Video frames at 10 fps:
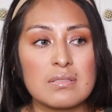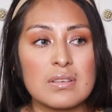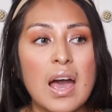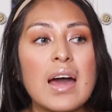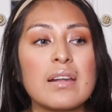
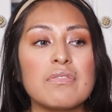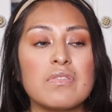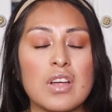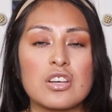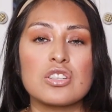kind of
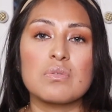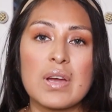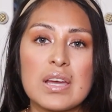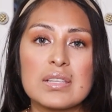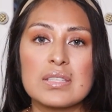
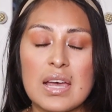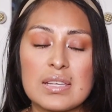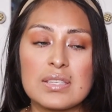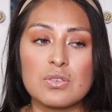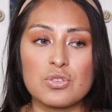fluctuates. I
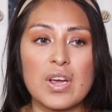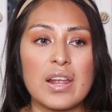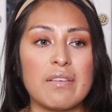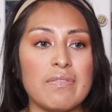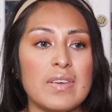still try
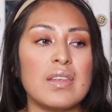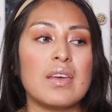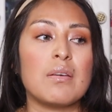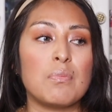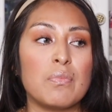to feed
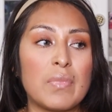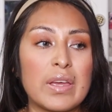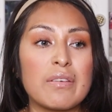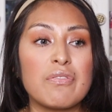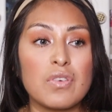him
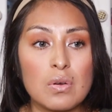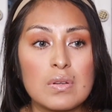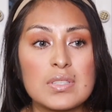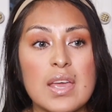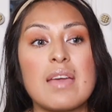like
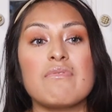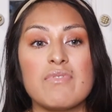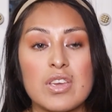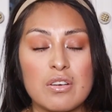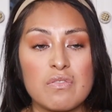foods and
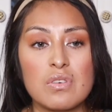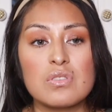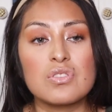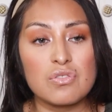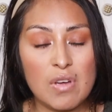finger
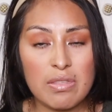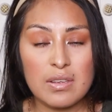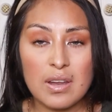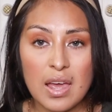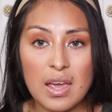foods throughout
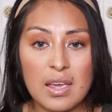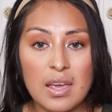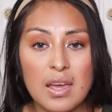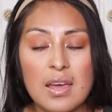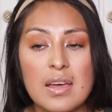the day.
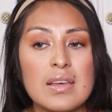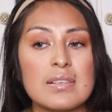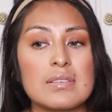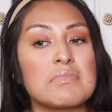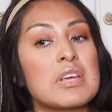
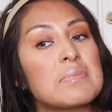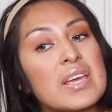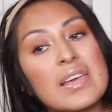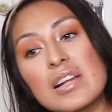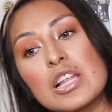Sometimes
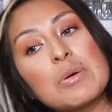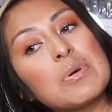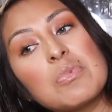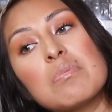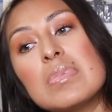I get a little
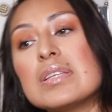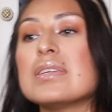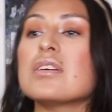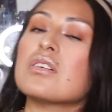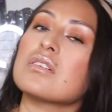bit more
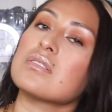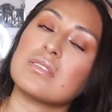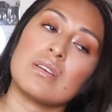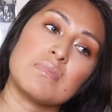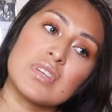busier.
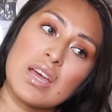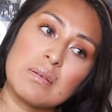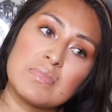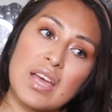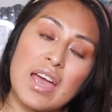
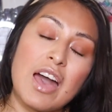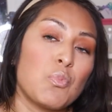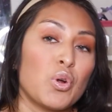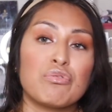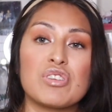Sometimes I have
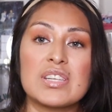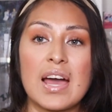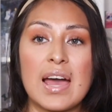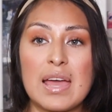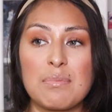more free
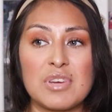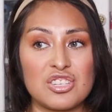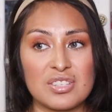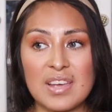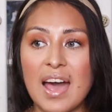time. It
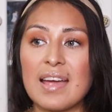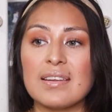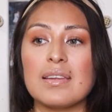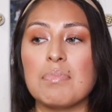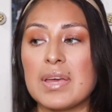just kind
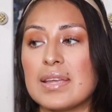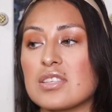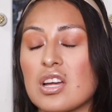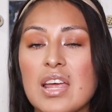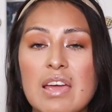of depends
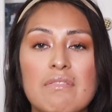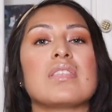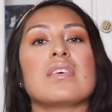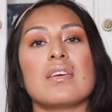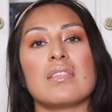on
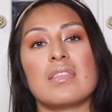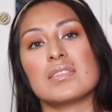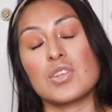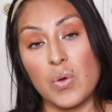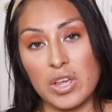everything
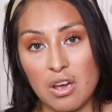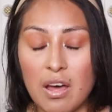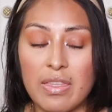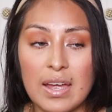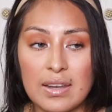that's going
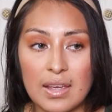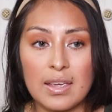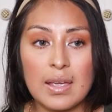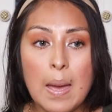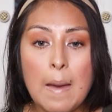on that
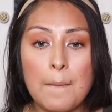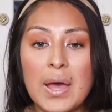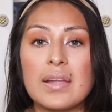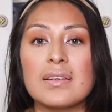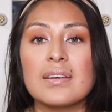day.
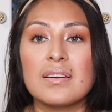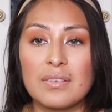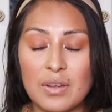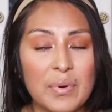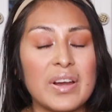But
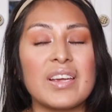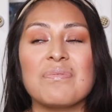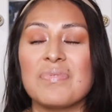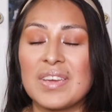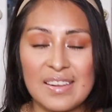don't worry,
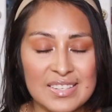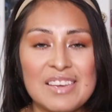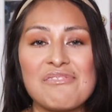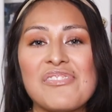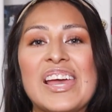he does
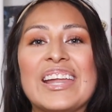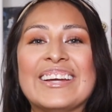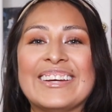get fed.